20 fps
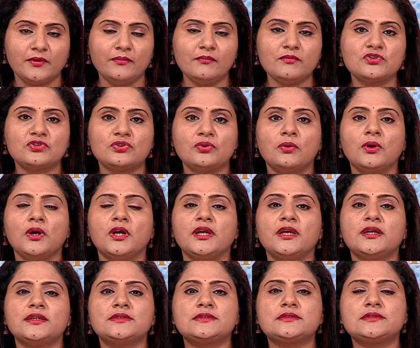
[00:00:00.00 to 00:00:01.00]
So,
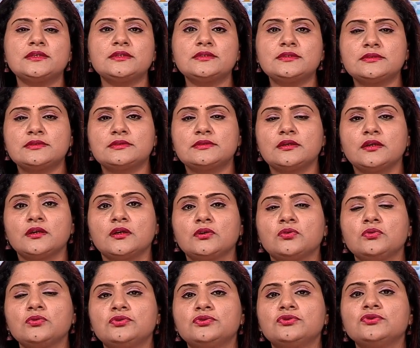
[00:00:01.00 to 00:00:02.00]
it is just
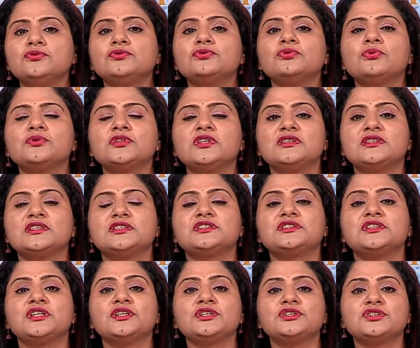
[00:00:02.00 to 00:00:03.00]
good to know the
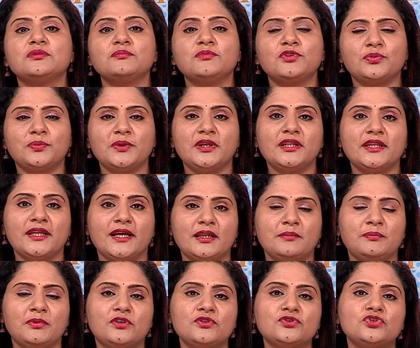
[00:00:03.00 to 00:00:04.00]
distinction between that,
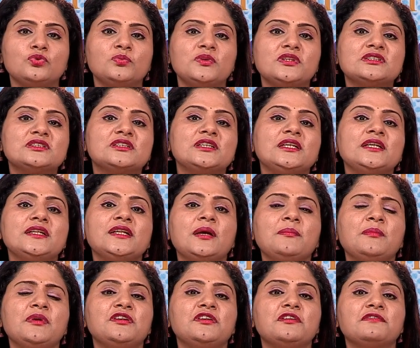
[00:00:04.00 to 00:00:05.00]
because you will see
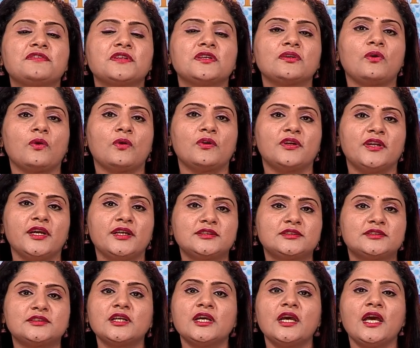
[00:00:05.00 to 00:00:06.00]
them in different
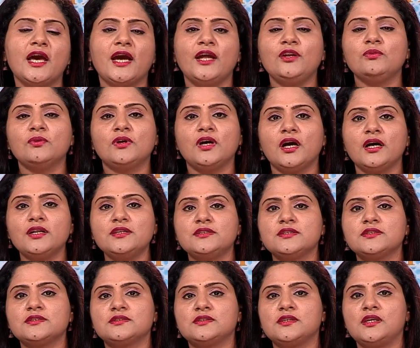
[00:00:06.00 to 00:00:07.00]
contexts and you can't
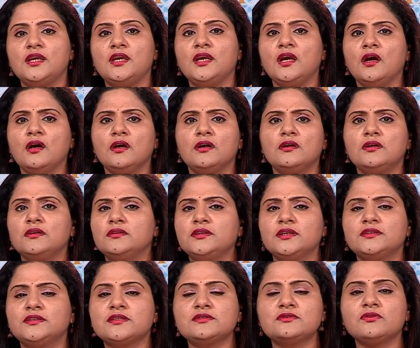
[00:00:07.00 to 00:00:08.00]
just say
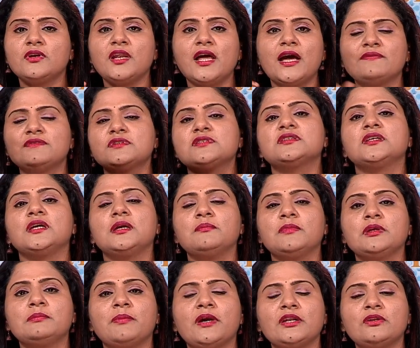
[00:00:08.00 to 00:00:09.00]
that does not have the same,
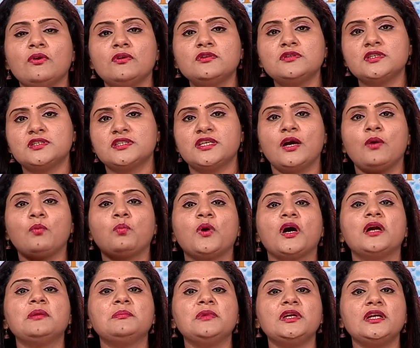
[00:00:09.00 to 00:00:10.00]
it might not just have
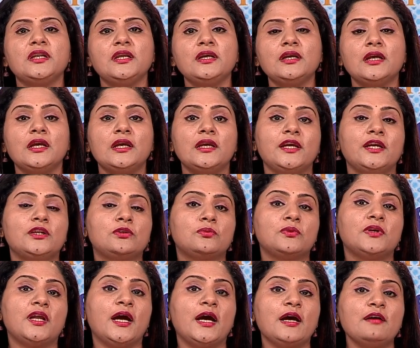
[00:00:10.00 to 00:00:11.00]
one meaning, it
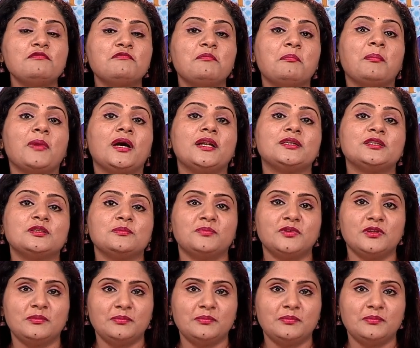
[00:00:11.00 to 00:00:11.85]
could have multiple